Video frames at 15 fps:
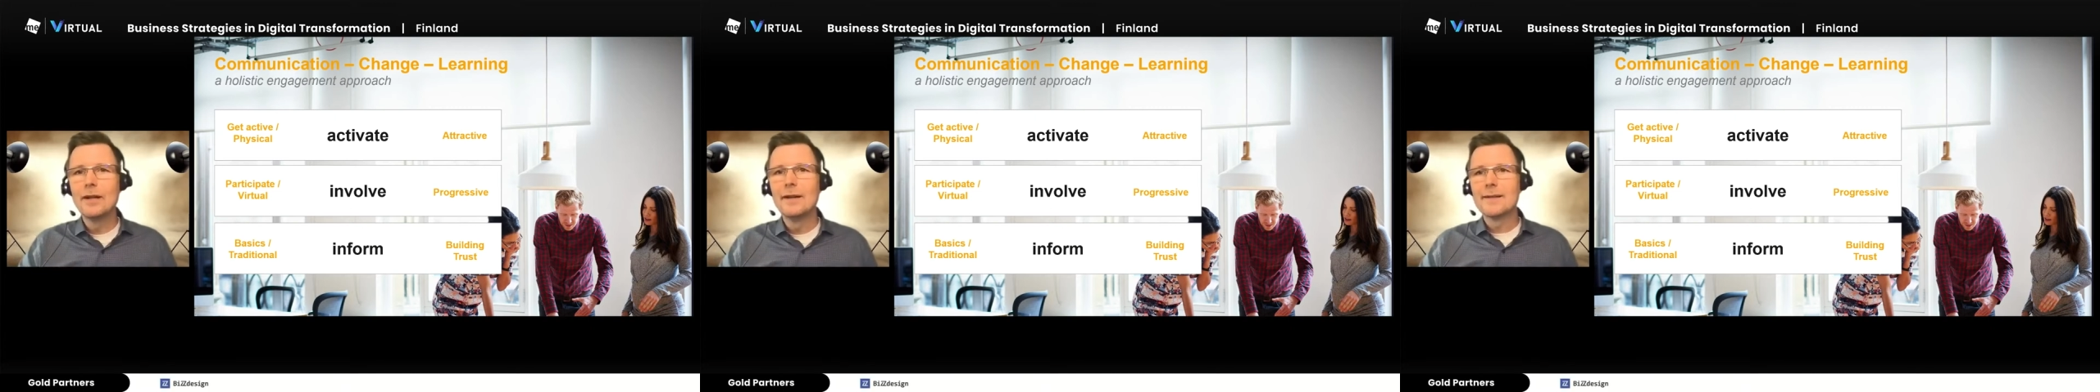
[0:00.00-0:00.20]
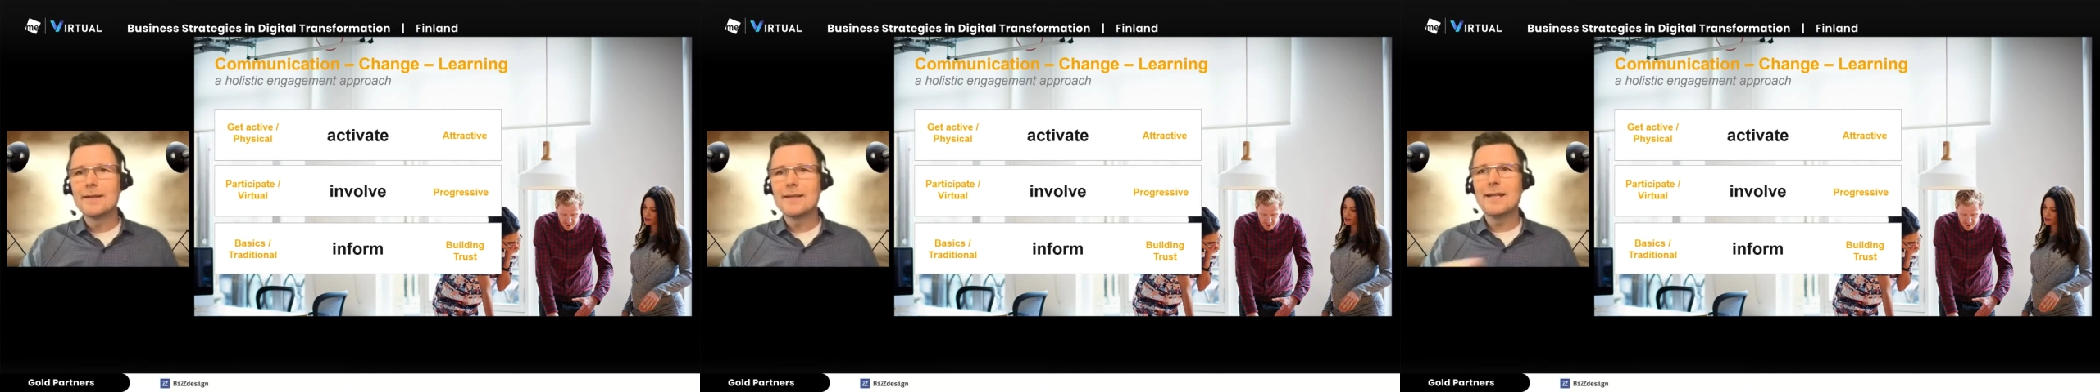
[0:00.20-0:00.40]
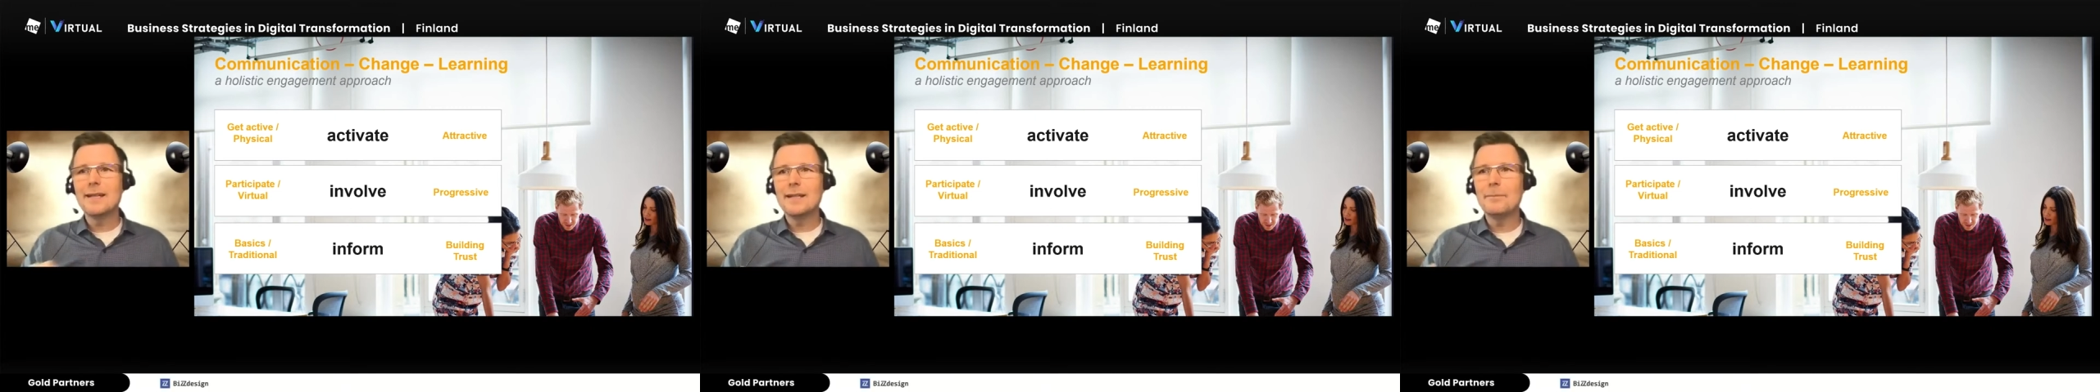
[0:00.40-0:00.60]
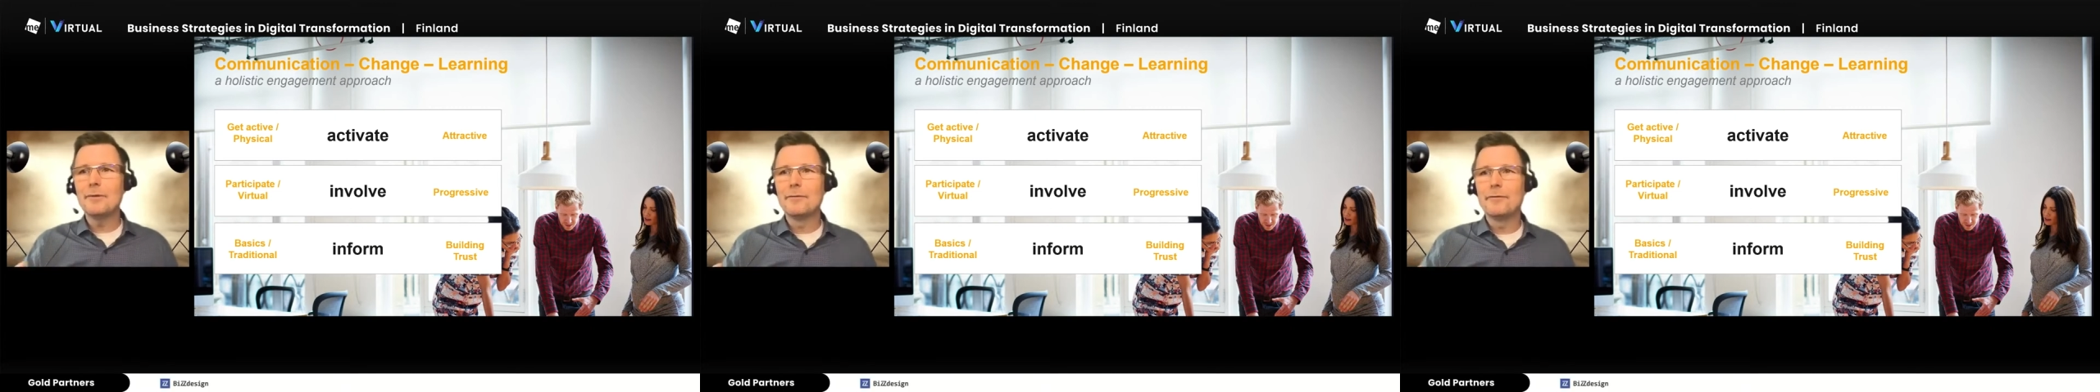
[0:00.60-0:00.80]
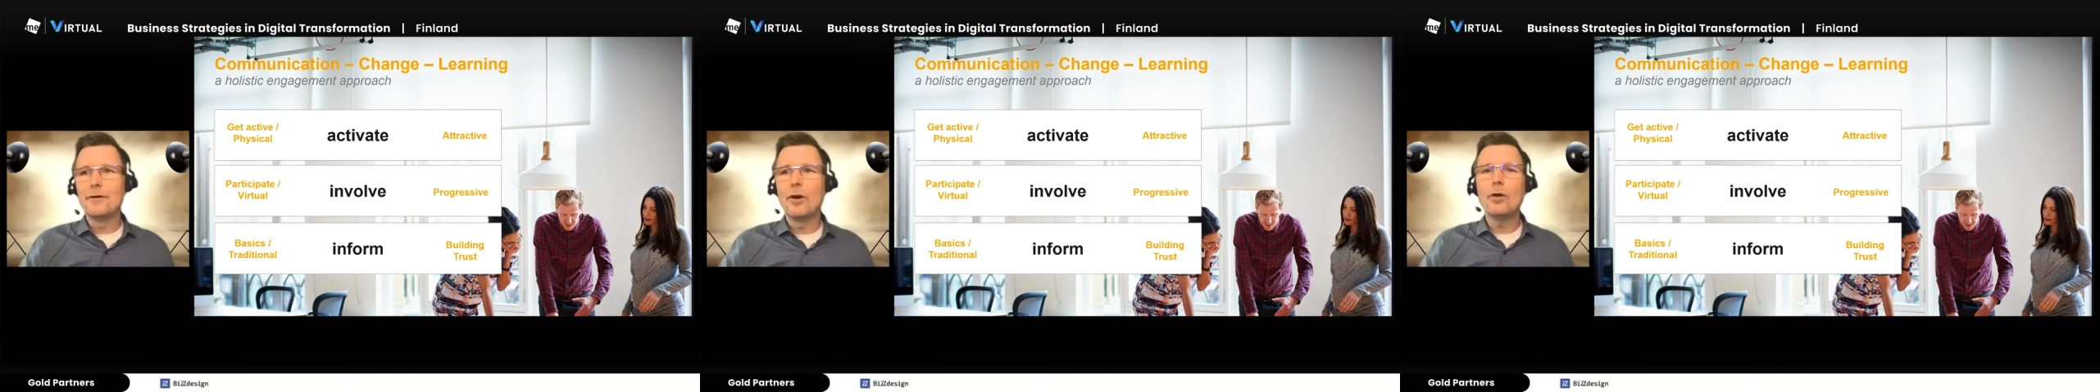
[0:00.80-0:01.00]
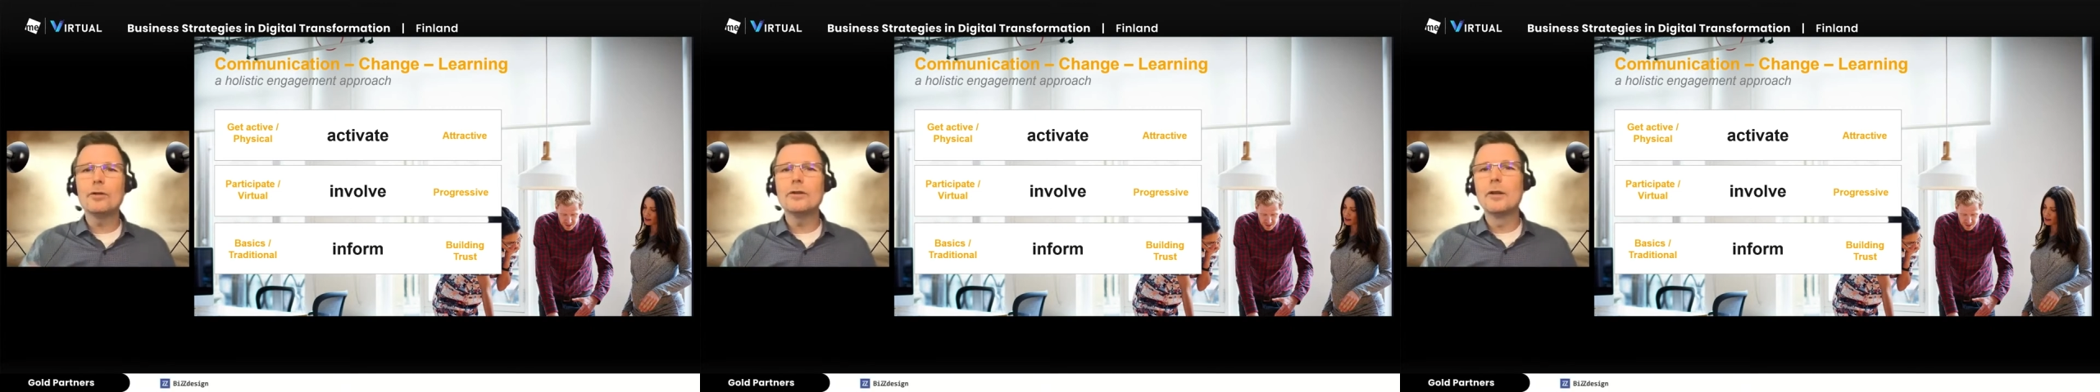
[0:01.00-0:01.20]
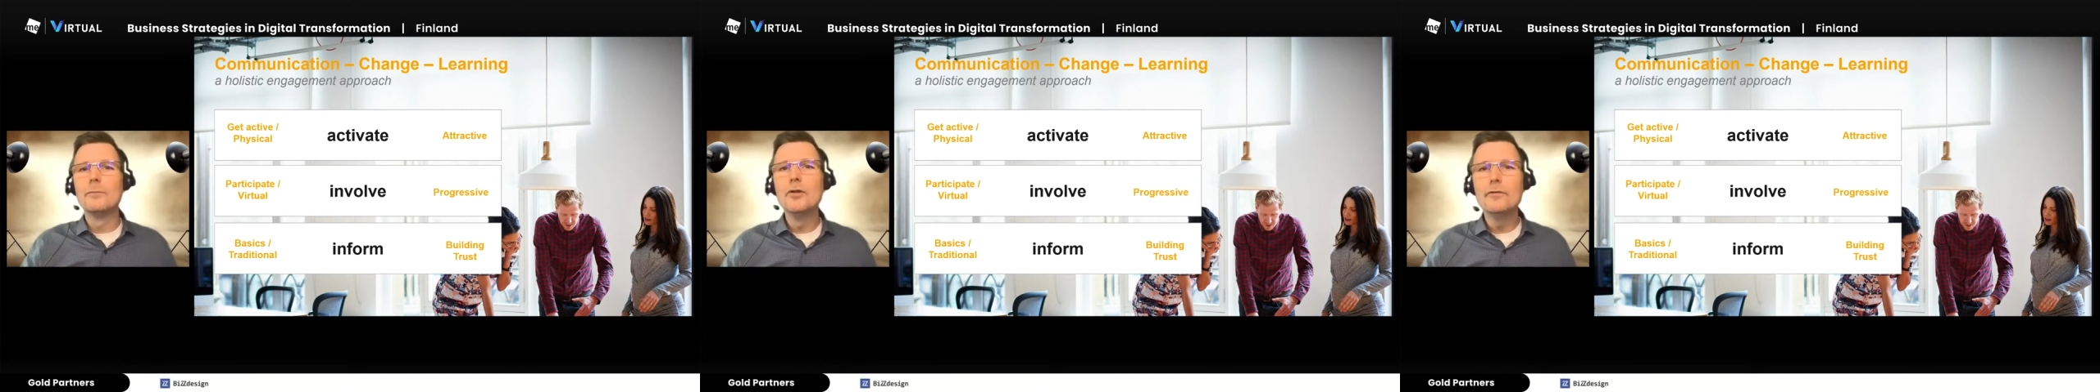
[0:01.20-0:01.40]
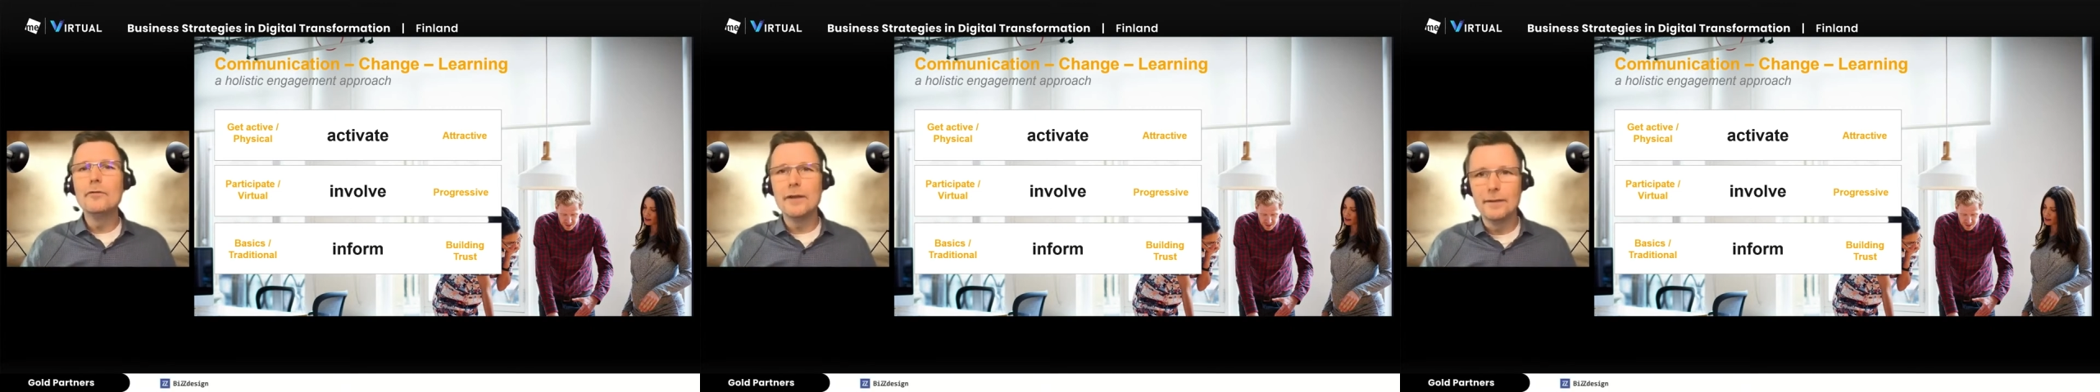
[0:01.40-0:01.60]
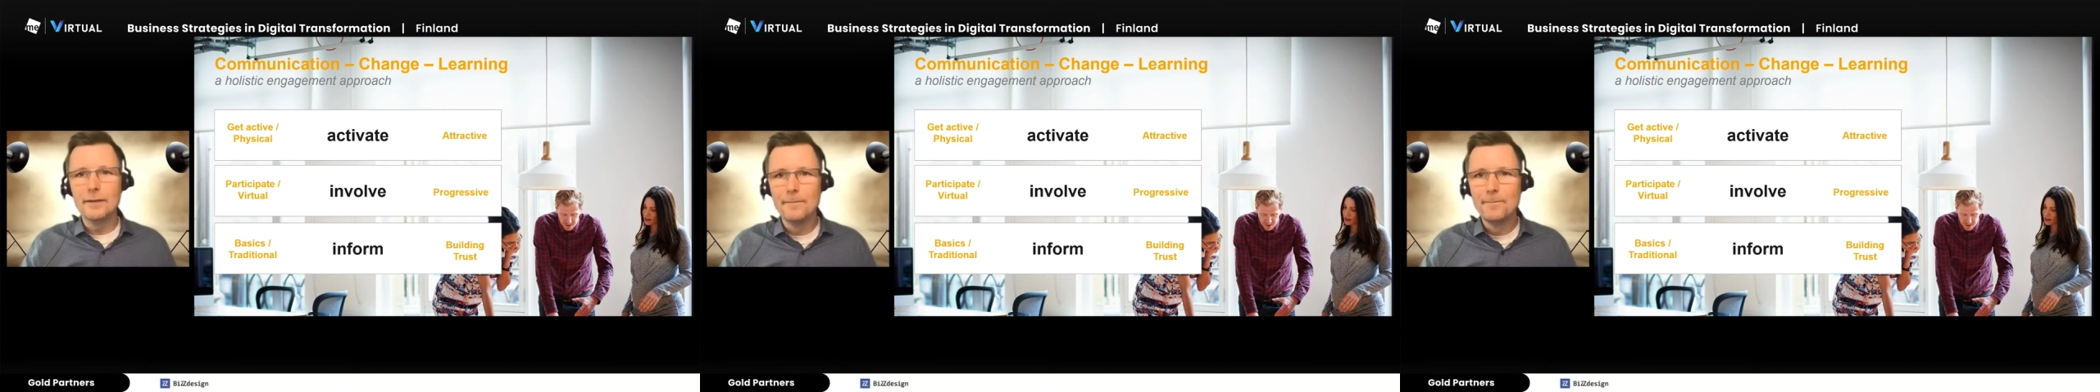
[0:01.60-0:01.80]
the setup of a horror movie.